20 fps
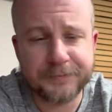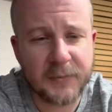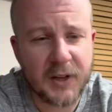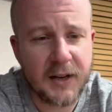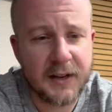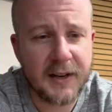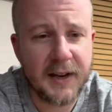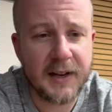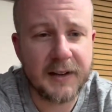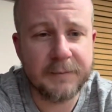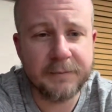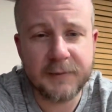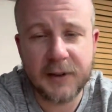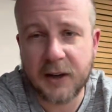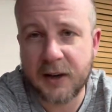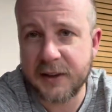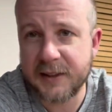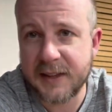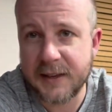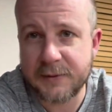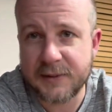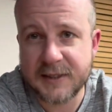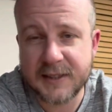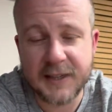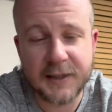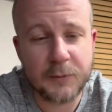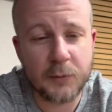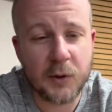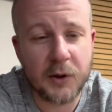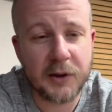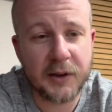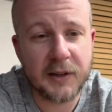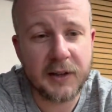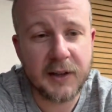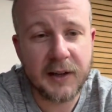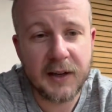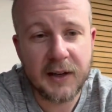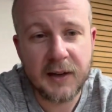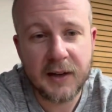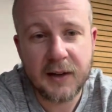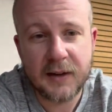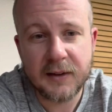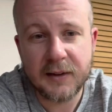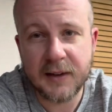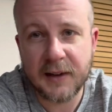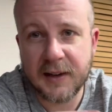Again, I'd never seen one that